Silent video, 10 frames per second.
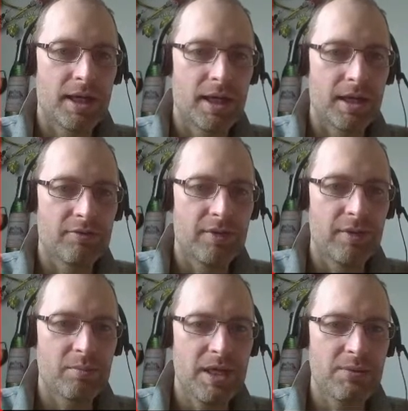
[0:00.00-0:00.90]
In fact,
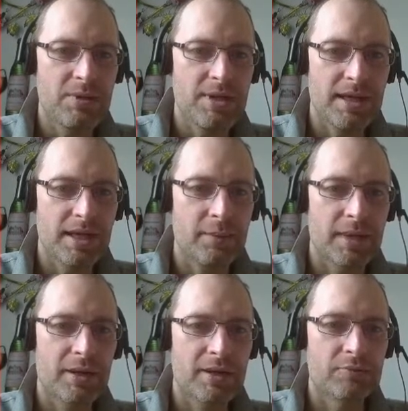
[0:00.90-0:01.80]
maybe they're coming
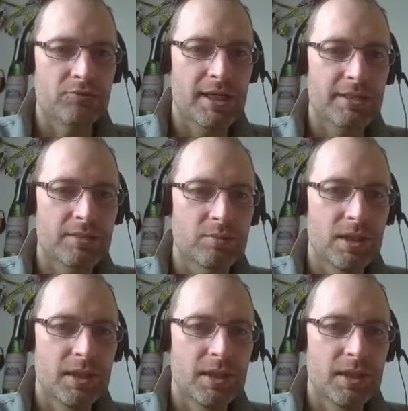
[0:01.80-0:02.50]
out in random.